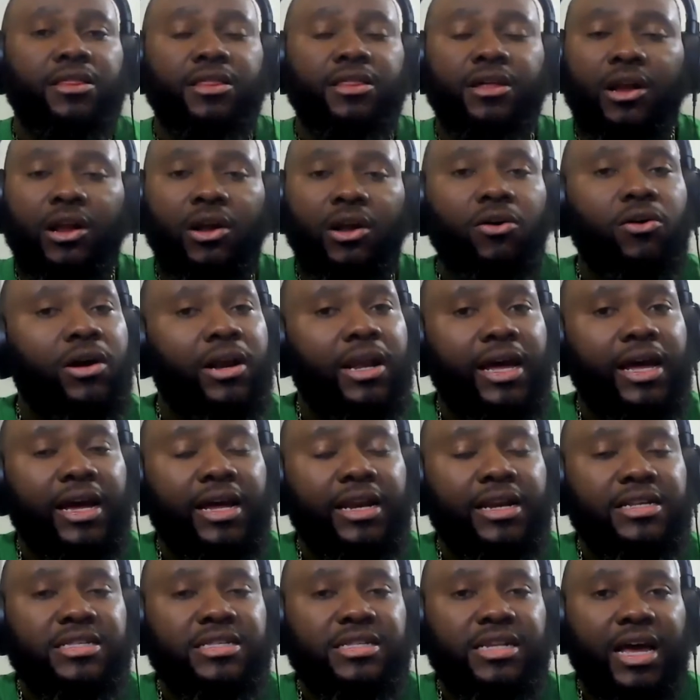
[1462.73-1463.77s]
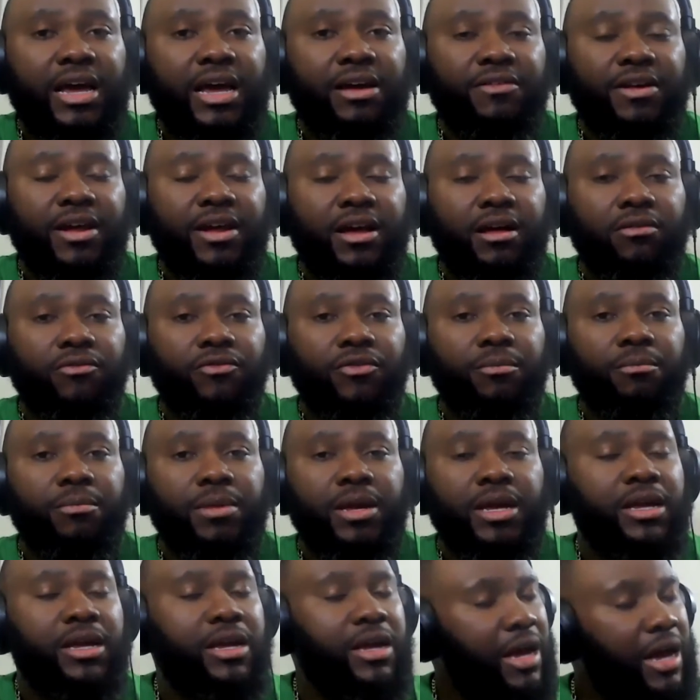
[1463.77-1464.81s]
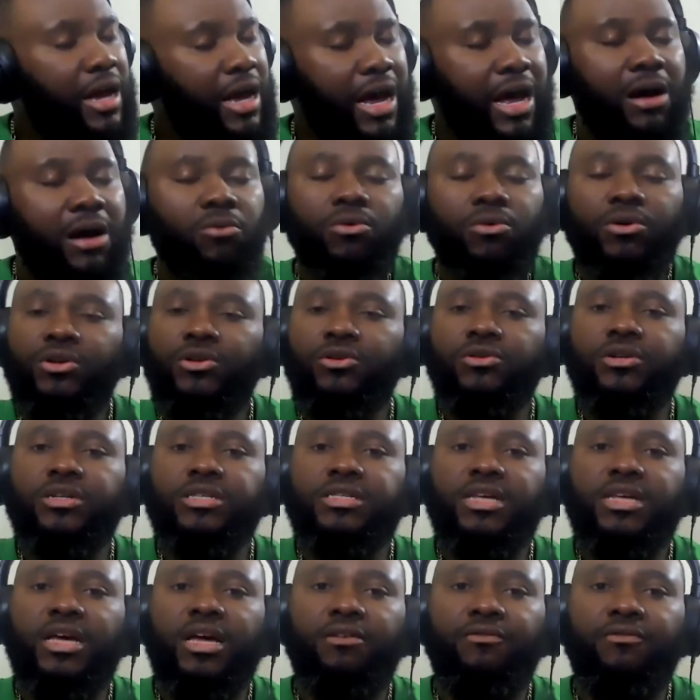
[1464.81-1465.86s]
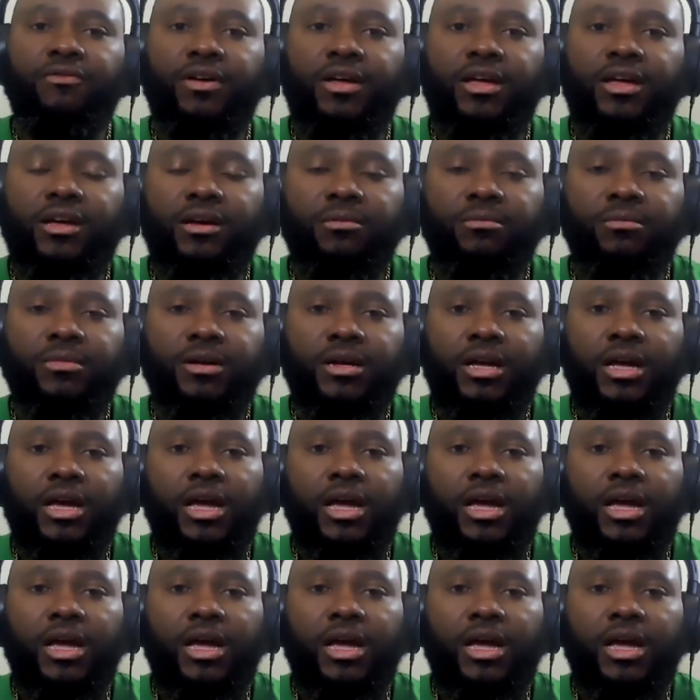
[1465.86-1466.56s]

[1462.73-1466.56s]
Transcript: the Lord laid his life down for me. I will do the same for him.